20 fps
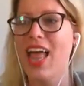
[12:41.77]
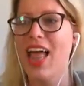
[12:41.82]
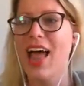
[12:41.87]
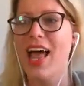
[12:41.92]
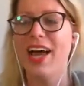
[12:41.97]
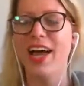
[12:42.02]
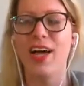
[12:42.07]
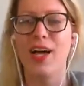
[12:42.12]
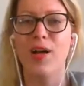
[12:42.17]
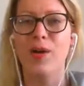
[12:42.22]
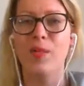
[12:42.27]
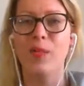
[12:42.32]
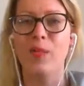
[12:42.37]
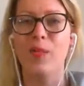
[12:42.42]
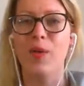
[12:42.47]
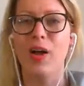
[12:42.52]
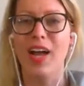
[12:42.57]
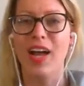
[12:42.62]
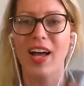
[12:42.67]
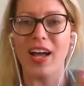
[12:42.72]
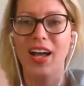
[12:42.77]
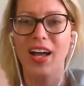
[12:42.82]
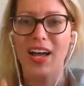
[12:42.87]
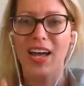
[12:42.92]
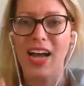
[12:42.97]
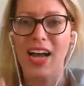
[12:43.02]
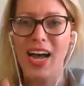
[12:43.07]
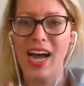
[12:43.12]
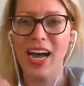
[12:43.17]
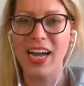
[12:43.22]

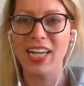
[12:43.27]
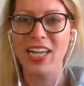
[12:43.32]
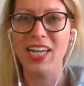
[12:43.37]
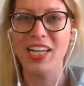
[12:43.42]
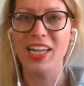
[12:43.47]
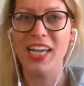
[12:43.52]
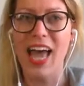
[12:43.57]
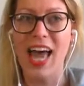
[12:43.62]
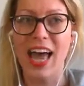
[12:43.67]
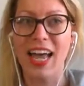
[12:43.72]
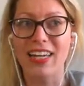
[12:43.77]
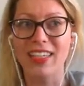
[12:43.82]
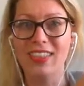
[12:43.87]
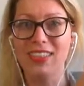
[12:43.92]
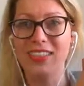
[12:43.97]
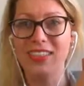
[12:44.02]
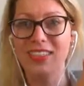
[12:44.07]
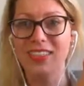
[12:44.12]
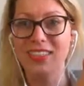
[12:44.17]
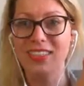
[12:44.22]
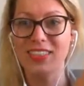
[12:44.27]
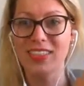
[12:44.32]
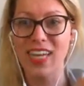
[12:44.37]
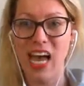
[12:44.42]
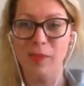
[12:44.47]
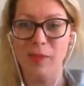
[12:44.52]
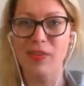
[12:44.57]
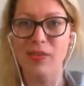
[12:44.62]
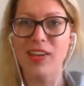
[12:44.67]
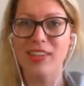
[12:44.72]
I look at
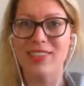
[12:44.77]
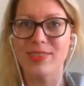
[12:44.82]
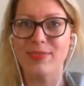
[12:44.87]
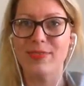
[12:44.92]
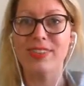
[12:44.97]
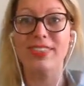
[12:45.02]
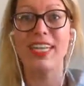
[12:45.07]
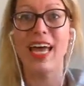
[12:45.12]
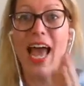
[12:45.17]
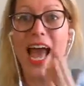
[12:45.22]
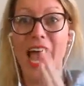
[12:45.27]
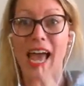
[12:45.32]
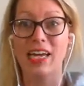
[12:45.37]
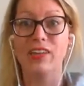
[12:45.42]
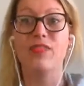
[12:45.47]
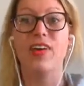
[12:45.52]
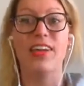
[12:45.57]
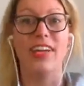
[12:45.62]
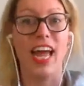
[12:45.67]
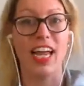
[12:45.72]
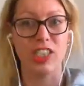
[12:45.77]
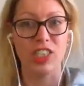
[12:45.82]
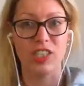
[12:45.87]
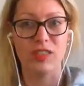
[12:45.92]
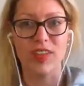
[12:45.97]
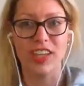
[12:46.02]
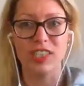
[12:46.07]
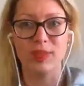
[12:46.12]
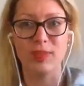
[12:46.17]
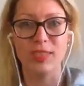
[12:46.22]
time investment and financial
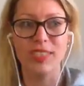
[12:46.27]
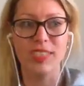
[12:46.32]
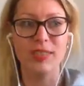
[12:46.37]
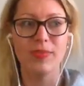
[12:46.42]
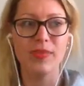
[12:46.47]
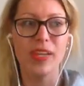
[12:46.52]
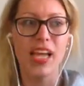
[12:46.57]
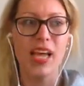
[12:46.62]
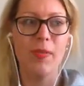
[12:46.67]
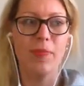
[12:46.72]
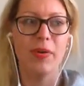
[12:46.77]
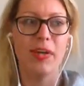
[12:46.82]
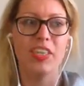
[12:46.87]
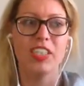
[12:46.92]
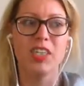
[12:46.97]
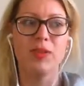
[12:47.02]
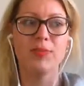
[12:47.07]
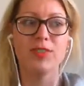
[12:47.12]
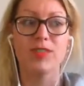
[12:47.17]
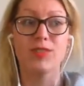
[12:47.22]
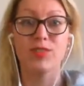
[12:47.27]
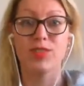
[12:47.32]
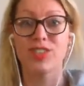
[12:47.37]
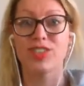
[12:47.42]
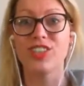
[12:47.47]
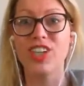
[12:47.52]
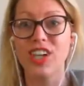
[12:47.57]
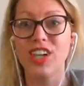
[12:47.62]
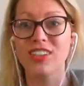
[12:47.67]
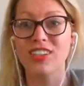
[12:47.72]
investment, but in terms of
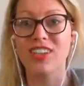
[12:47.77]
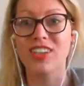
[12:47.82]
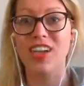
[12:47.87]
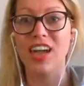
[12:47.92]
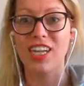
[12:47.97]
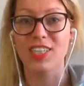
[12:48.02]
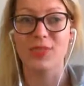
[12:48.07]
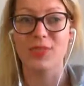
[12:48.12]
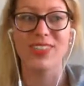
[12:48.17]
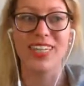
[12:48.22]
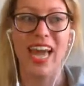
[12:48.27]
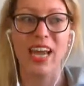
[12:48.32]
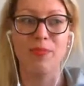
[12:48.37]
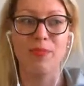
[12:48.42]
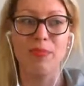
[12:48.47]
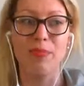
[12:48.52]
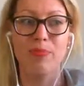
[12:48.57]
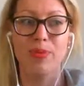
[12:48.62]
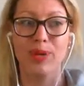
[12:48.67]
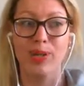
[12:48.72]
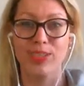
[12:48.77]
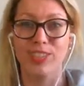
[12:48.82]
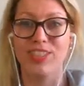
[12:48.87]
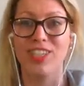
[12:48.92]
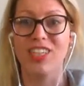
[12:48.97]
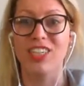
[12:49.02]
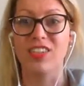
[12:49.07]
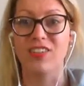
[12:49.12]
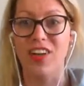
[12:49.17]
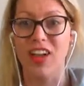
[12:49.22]
results, the last one can be
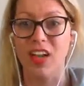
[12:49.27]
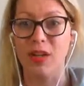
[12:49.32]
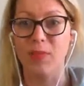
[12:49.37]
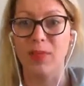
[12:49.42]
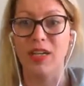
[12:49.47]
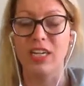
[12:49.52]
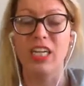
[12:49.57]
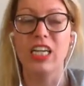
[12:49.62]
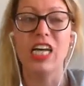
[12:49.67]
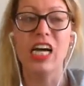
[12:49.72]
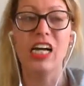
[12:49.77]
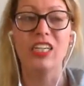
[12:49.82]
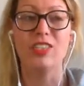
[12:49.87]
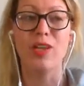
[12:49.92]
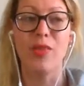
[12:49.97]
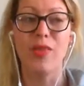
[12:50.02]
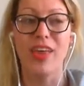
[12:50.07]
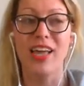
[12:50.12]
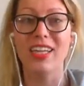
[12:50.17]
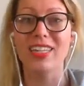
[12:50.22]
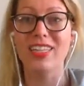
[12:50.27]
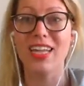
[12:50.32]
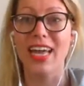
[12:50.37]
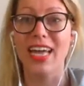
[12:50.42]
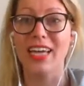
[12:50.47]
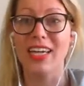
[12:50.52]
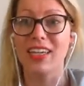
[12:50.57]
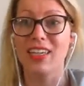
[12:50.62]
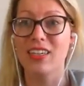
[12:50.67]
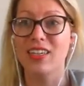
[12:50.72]
personal development. So things
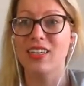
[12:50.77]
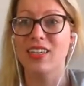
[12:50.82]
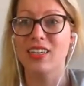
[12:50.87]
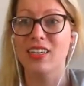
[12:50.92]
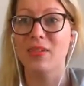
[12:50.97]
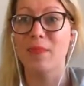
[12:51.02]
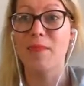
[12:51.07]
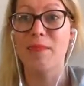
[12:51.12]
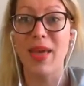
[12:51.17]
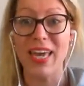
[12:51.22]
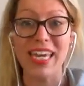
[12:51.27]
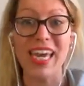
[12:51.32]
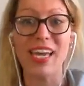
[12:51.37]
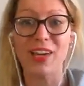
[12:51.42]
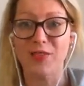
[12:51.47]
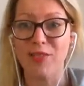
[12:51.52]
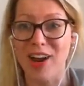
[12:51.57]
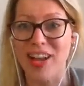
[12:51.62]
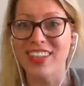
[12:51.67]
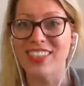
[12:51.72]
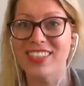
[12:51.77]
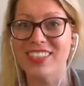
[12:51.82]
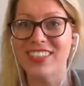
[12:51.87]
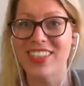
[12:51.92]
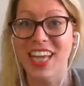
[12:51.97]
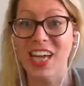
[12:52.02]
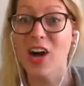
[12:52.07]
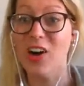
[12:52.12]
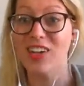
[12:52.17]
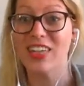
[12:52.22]
like making friends,
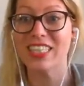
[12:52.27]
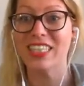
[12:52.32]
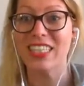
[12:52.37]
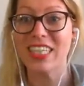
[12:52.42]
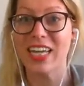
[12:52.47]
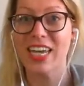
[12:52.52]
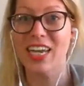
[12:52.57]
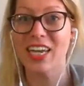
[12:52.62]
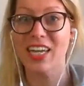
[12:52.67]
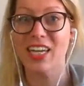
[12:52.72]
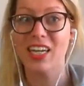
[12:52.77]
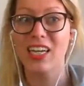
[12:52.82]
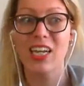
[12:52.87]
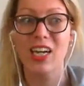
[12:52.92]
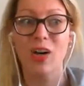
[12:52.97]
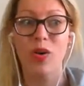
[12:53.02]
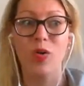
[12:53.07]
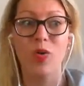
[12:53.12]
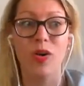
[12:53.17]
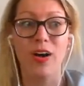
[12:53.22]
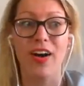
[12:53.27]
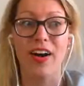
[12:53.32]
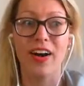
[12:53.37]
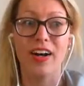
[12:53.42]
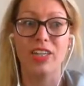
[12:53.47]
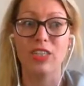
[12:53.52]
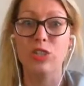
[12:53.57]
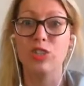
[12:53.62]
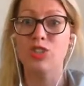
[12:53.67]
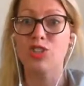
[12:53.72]
like, honestly,
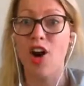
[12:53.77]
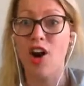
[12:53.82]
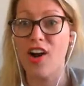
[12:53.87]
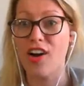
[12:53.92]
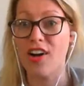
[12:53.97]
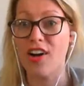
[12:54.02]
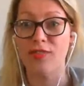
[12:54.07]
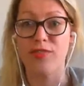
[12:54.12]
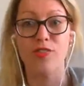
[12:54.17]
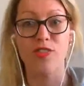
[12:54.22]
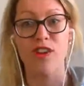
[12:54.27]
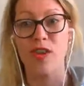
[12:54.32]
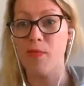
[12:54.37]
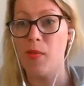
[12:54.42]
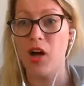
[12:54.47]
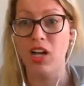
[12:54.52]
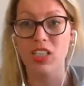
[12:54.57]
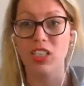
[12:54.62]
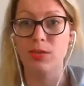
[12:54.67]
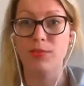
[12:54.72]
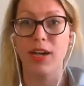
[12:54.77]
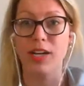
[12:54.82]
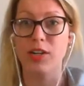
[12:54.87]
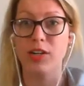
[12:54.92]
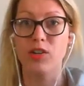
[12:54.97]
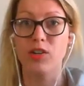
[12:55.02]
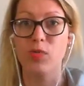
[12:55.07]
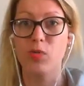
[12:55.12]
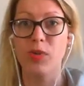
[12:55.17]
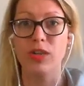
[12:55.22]
or you started a free mastermind
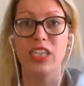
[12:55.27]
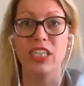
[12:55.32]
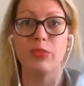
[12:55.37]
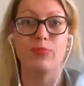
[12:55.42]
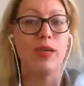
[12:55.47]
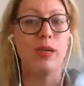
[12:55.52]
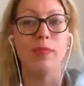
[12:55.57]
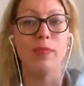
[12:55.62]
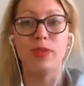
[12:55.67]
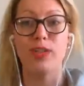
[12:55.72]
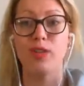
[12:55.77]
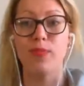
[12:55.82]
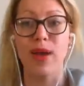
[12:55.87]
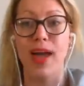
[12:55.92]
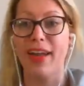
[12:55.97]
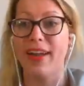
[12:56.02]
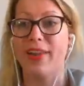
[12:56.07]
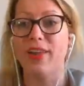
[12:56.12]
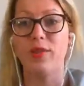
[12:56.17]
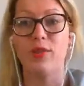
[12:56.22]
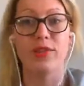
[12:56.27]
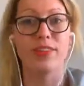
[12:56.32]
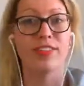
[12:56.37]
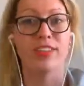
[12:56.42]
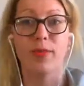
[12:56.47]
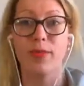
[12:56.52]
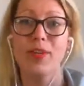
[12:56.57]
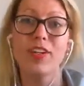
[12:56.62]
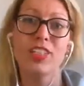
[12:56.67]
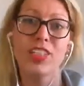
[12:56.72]
group with these people you met through this
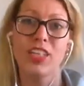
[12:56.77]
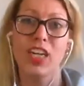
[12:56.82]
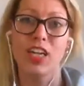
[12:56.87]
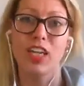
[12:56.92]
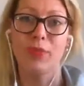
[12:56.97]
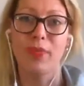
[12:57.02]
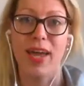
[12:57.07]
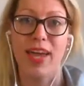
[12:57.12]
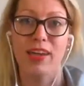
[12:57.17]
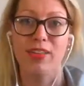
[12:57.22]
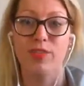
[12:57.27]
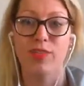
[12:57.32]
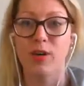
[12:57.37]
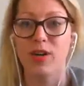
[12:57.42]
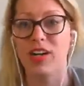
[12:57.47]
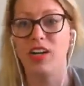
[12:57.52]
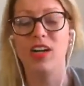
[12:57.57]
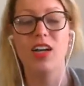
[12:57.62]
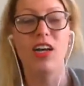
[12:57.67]
community that you're paying for,